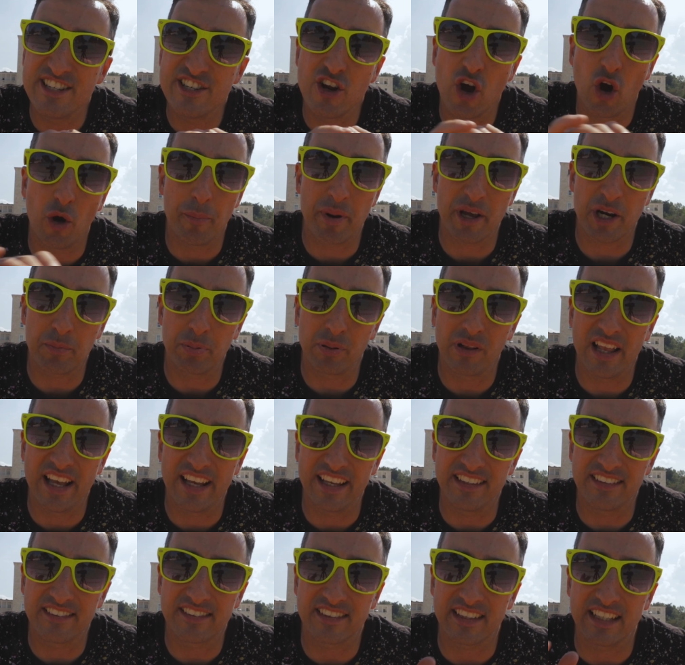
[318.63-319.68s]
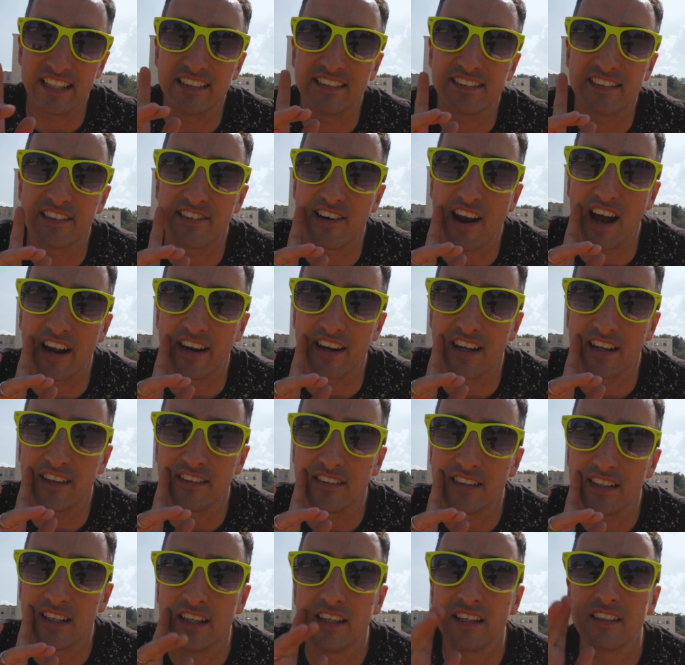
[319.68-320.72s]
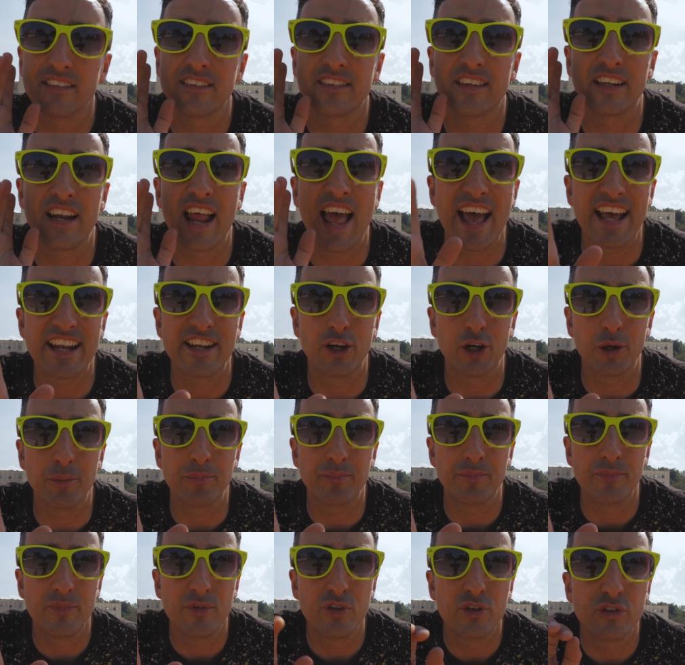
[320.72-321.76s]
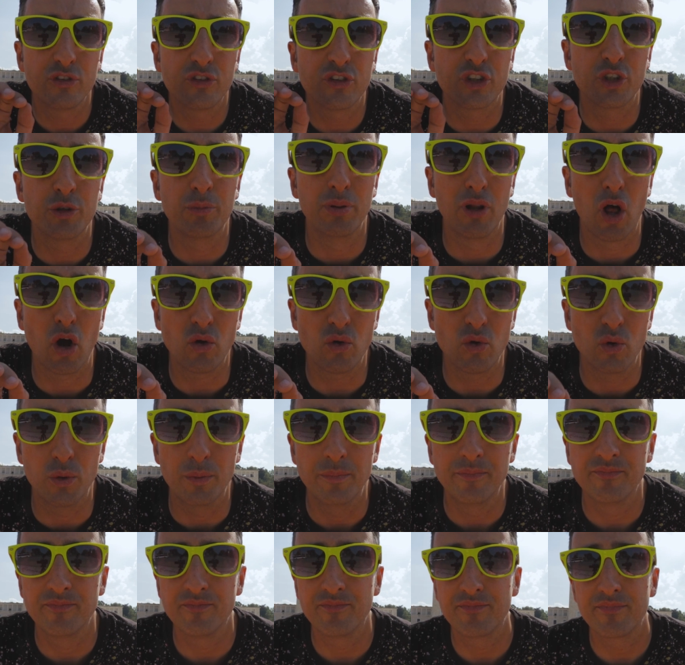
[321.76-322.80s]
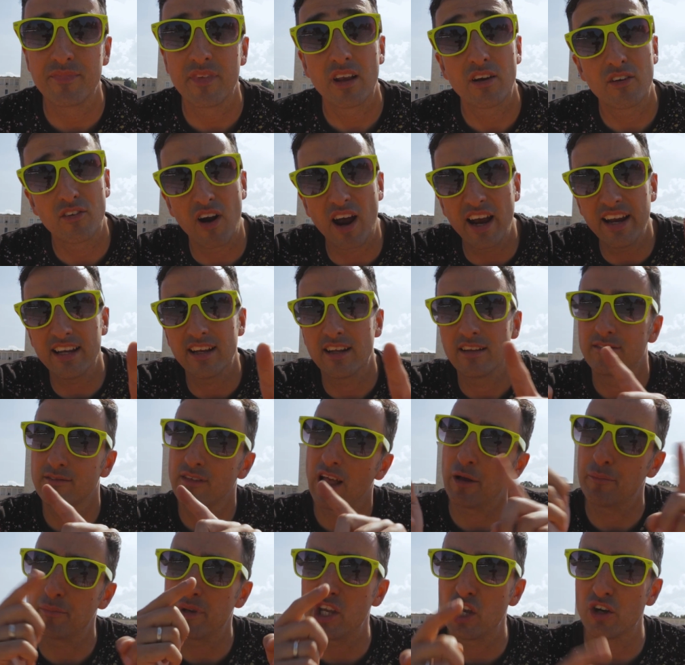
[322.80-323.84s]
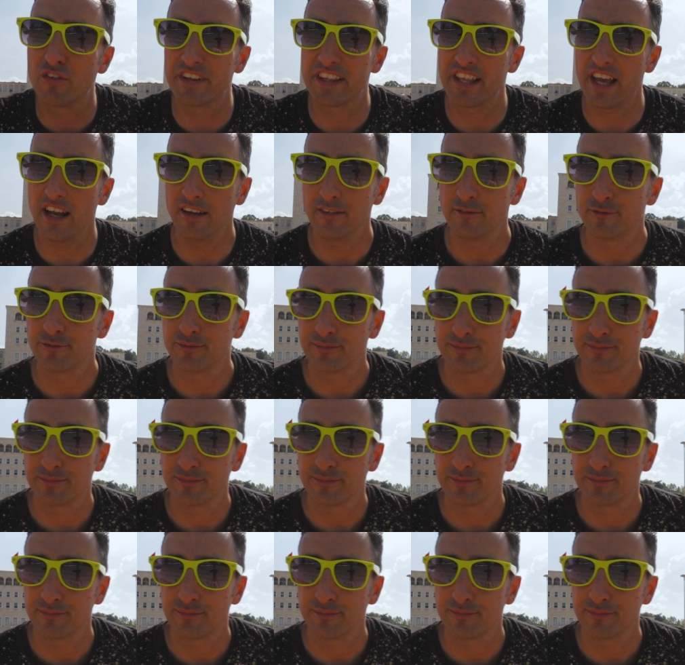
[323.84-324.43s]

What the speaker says: no better place in Tirana than head up to the block room. Right, I'll meet you over there.